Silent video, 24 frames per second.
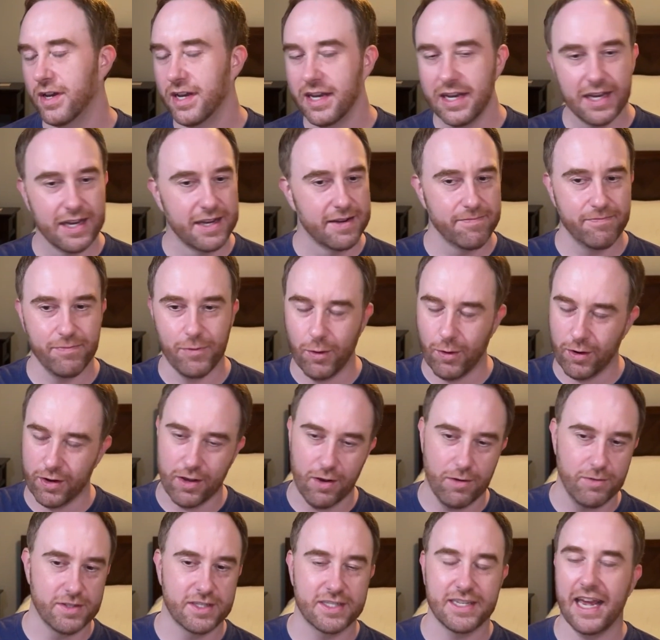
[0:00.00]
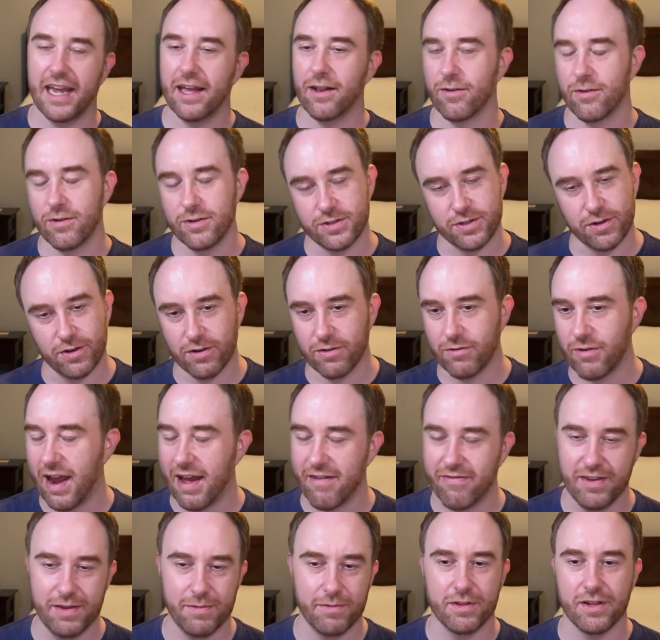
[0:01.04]
Unicode scalars or
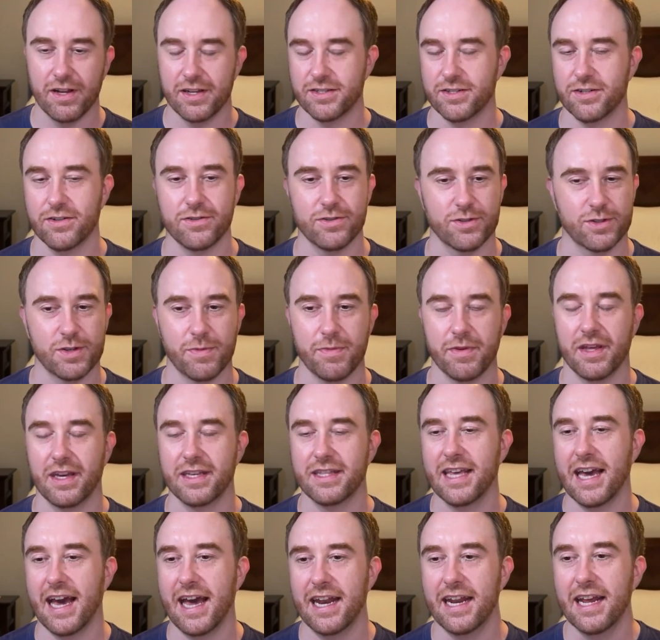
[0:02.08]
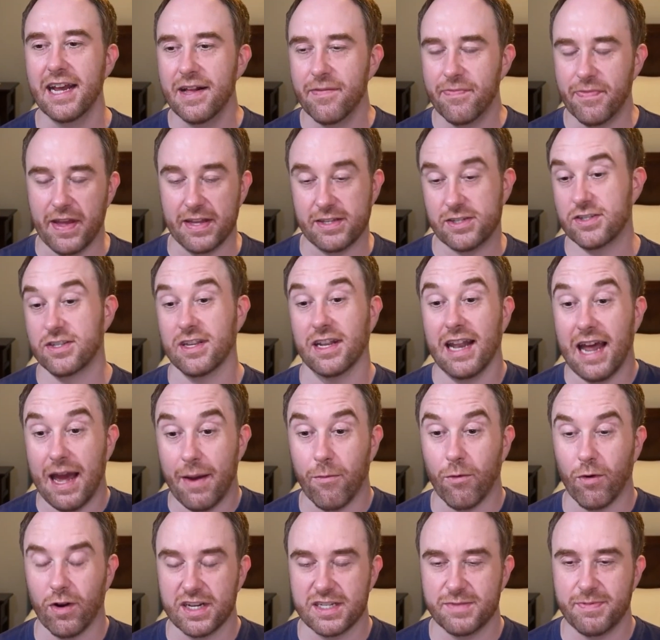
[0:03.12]
grapheme clusters or something like that. That's just a lot
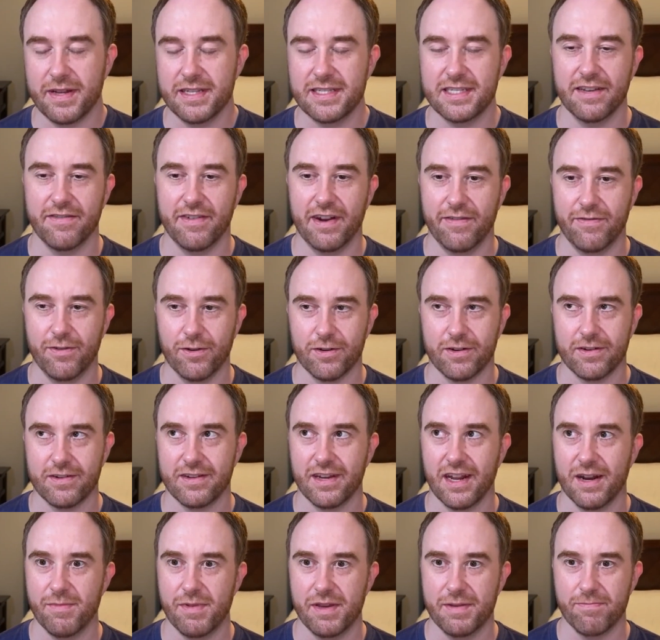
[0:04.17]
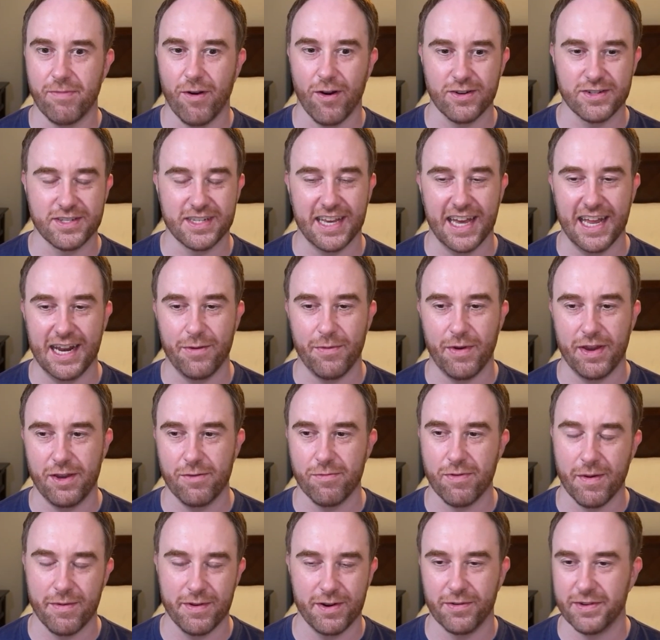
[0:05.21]
more expensive. And if you're going to be parsing anyway, you
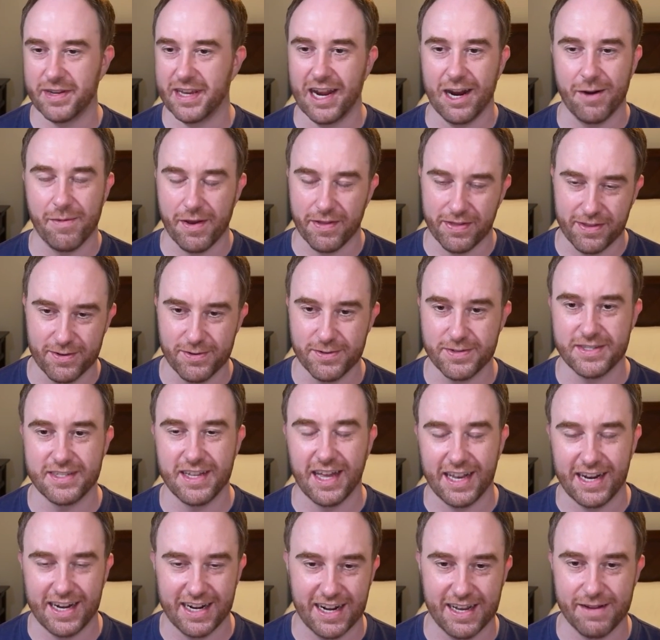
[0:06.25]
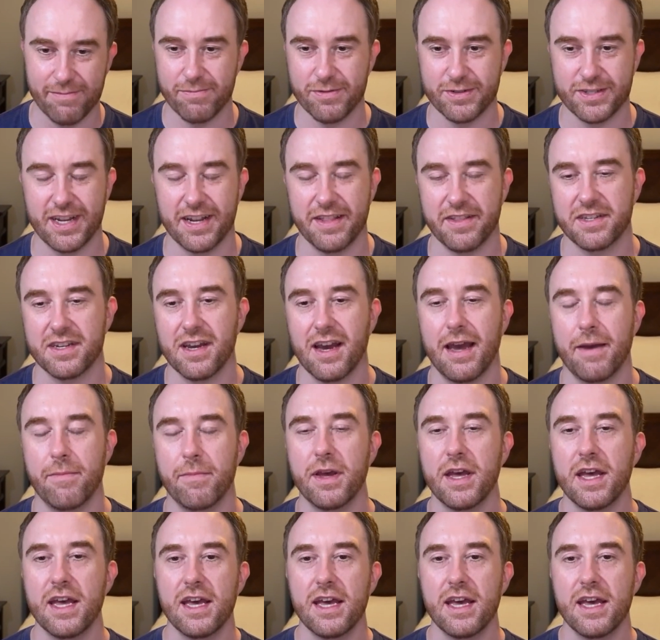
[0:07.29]
probably don't care about those 99% of the time.